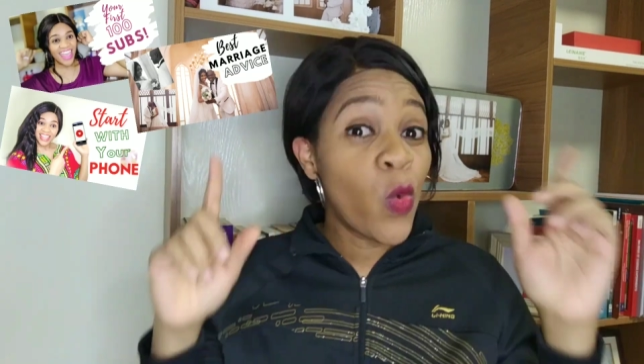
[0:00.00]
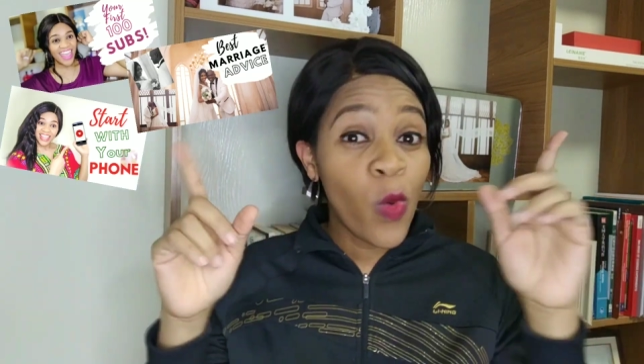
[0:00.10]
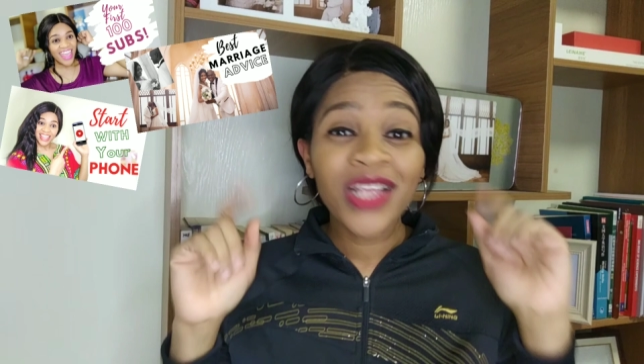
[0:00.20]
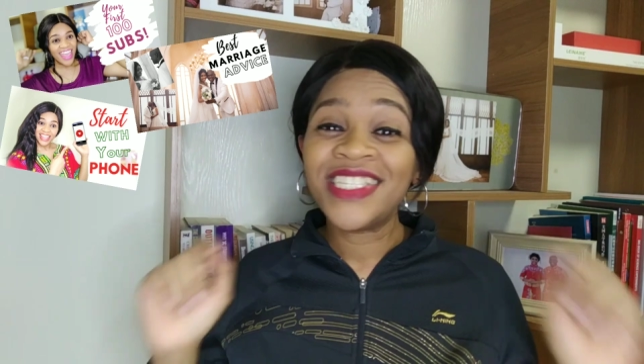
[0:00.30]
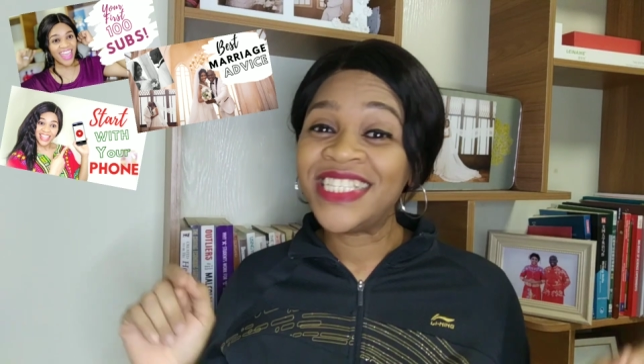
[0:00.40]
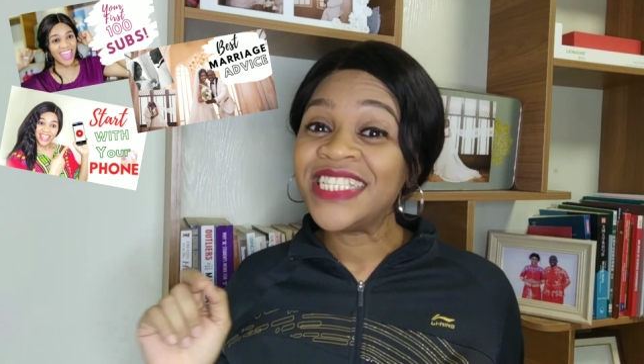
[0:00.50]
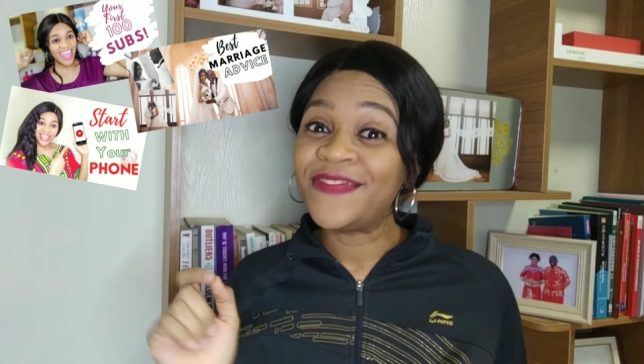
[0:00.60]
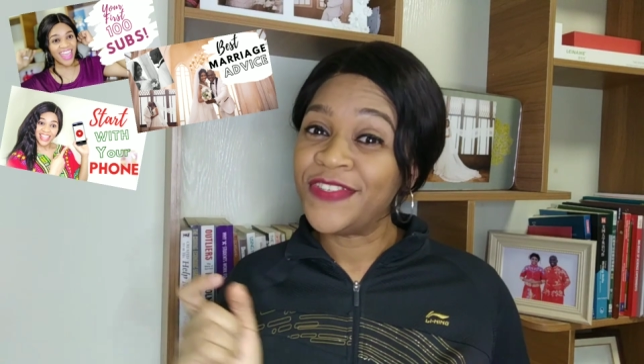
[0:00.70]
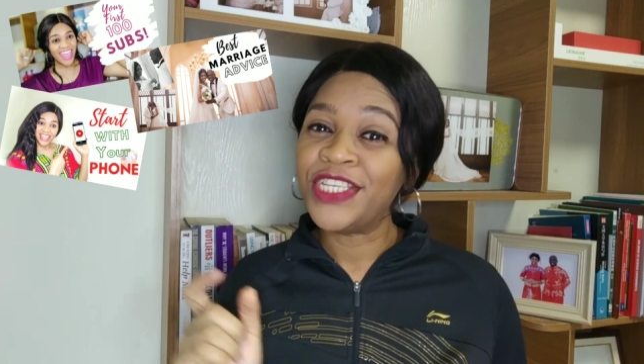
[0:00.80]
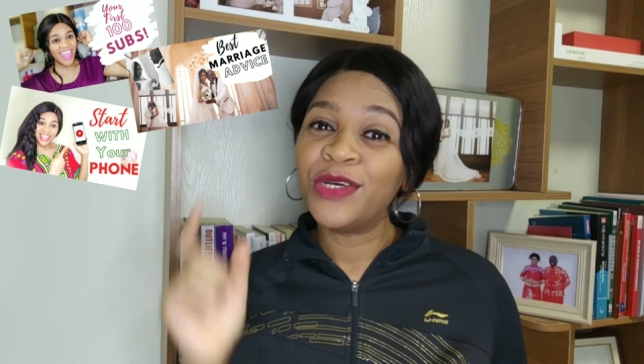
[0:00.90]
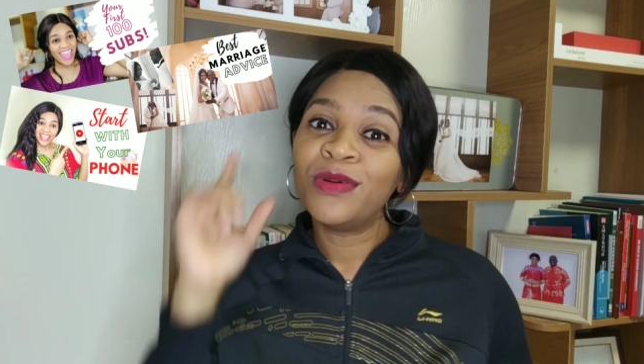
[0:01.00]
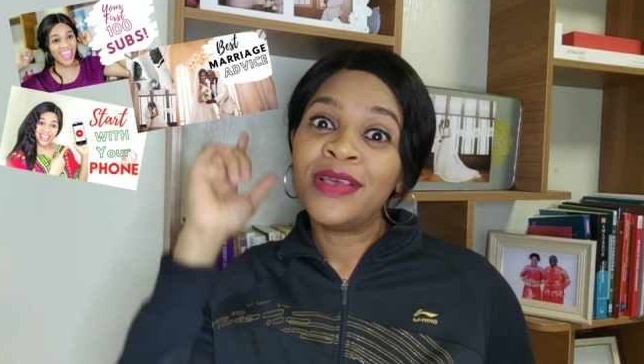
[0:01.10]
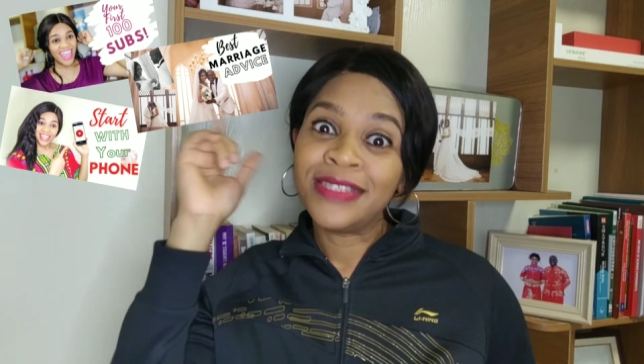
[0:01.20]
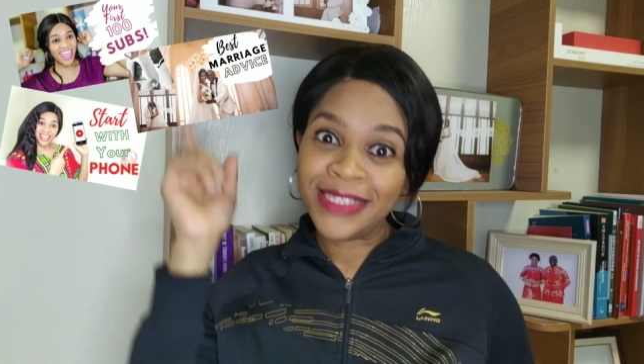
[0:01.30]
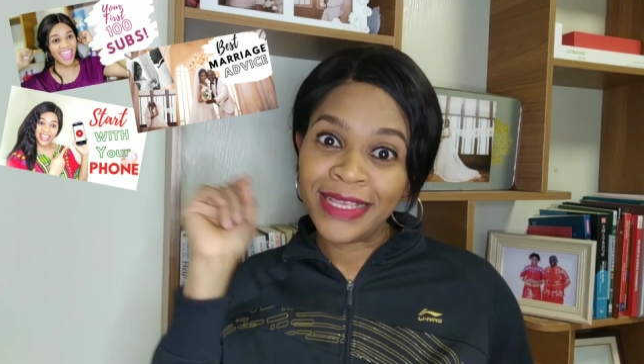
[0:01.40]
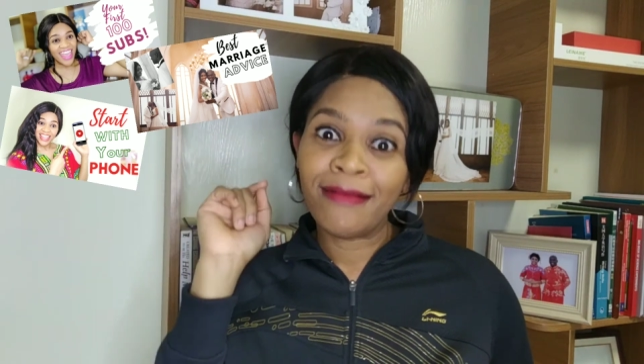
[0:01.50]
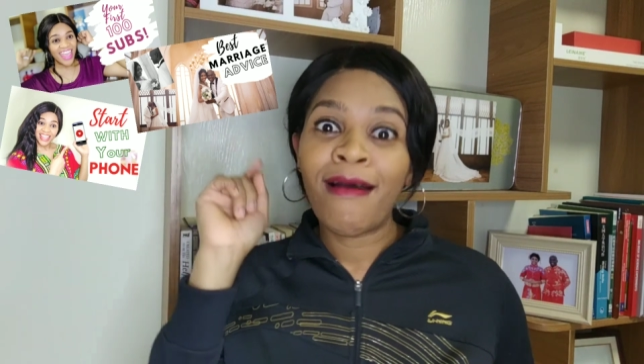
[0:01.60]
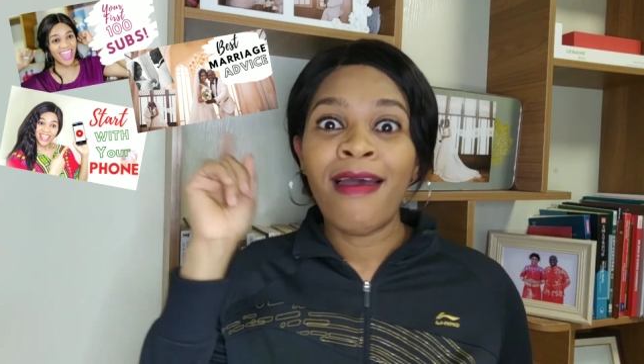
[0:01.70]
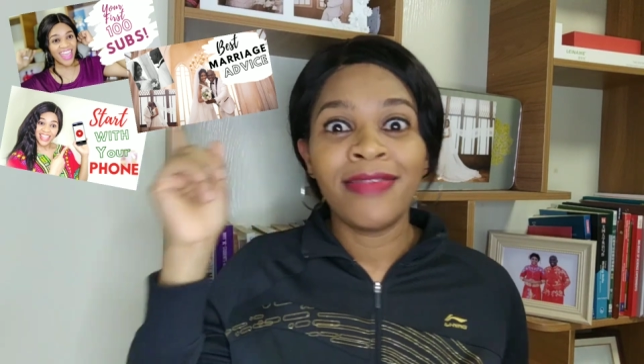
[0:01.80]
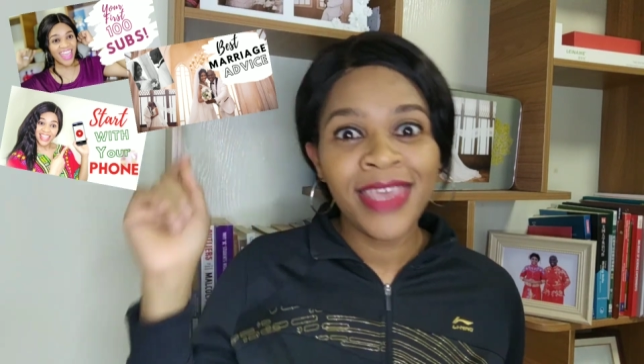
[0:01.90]
watch this video
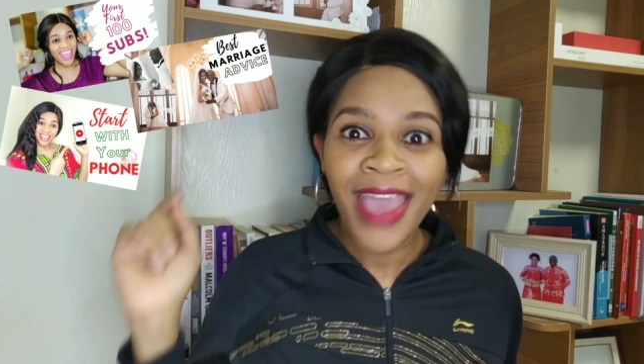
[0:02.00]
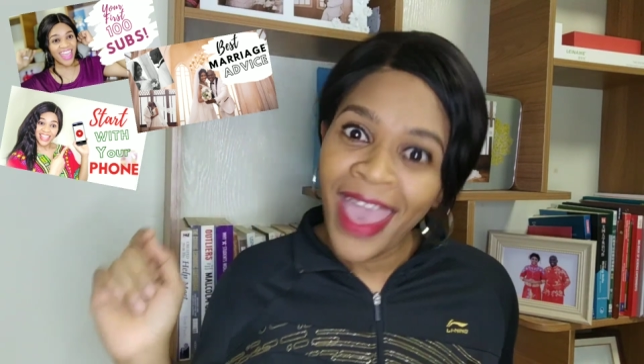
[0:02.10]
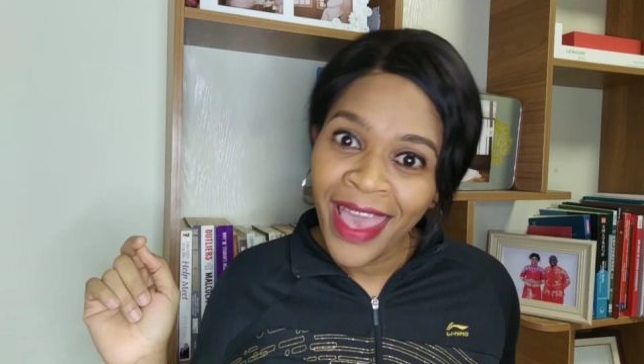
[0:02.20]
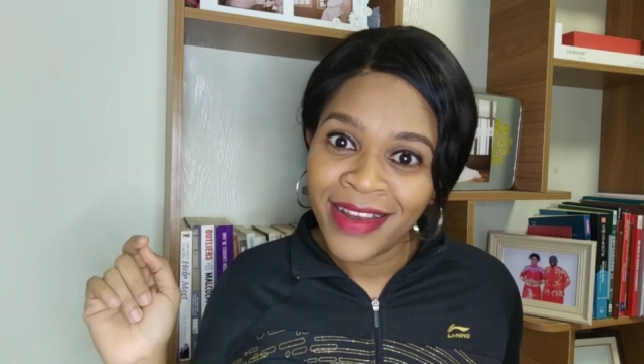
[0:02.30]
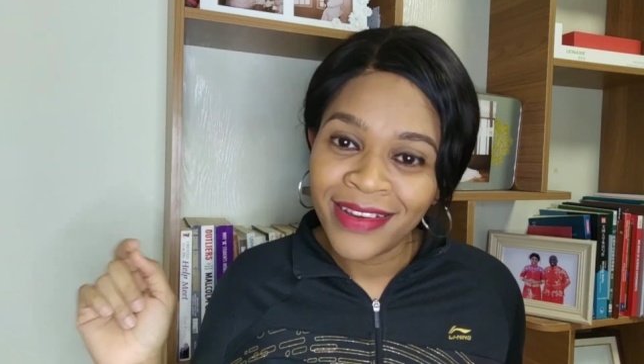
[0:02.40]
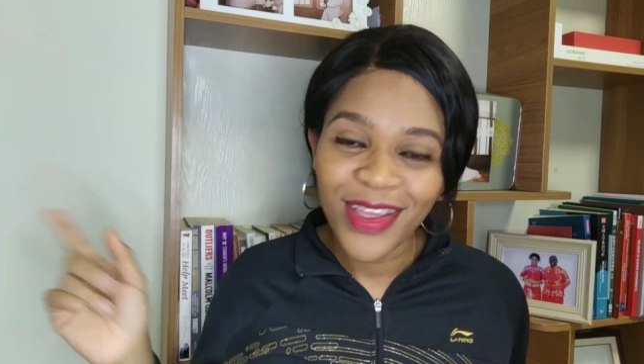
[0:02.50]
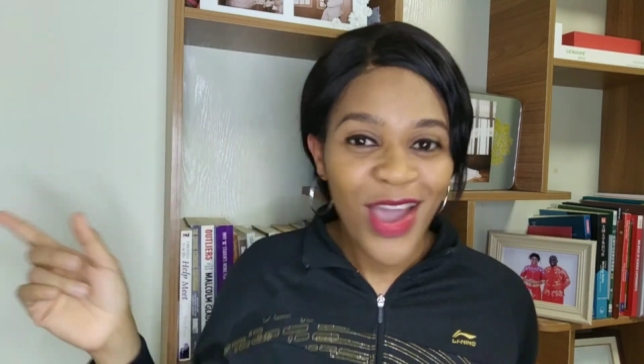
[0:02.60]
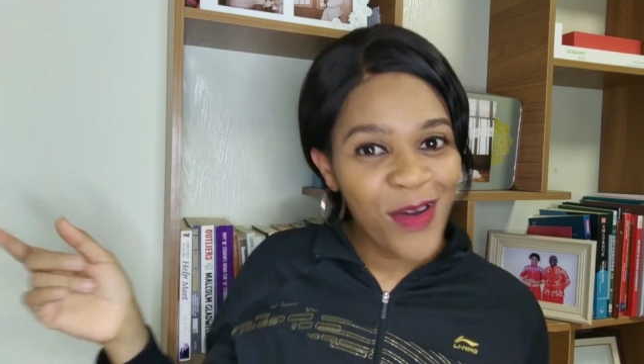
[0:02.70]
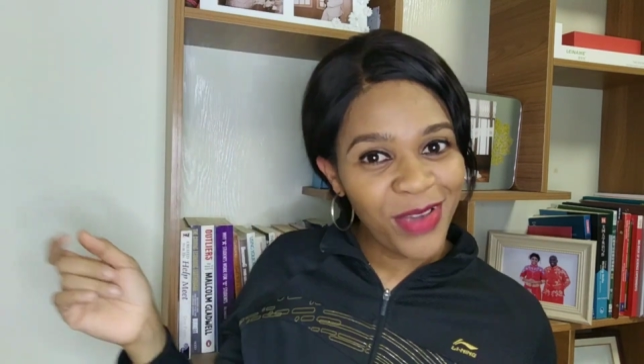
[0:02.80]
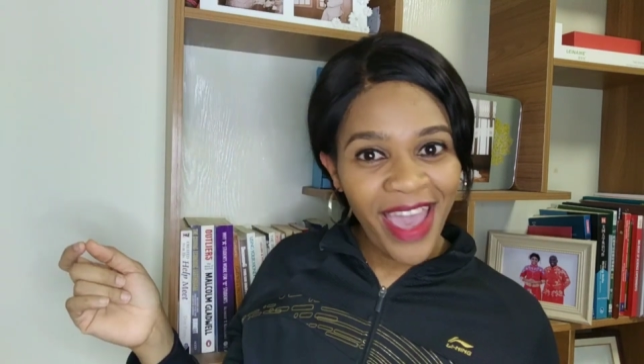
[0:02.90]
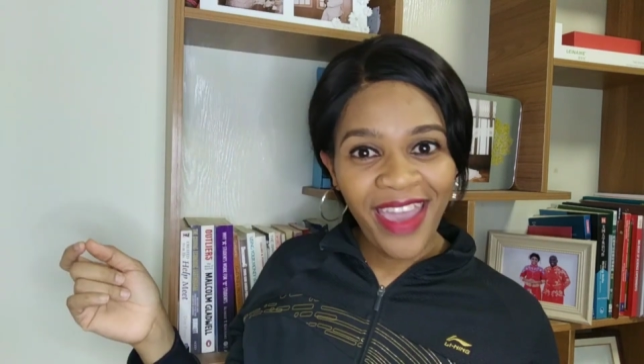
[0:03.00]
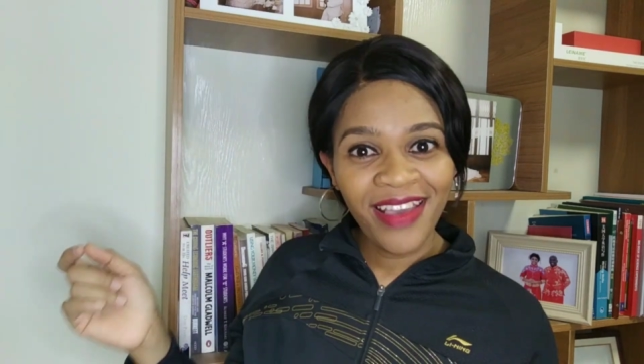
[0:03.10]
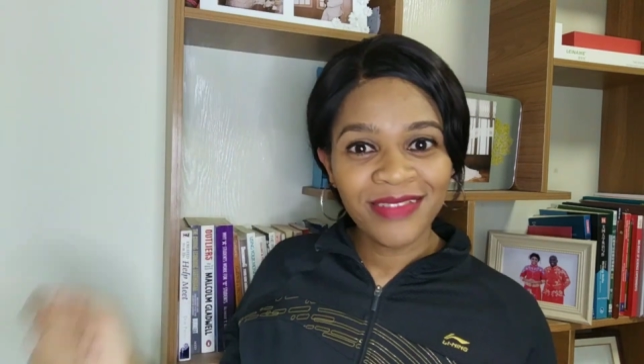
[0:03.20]
till the end, okay?